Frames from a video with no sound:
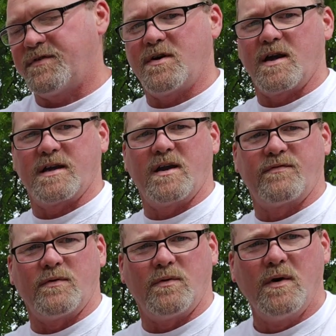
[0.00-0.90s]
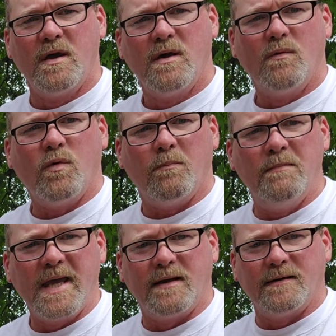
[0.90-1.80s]
if you're not careful, will
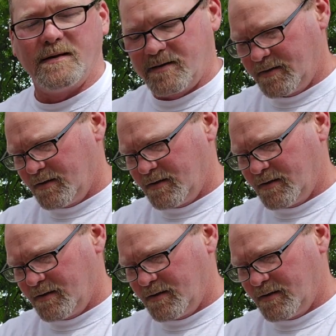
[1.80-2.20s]
bend.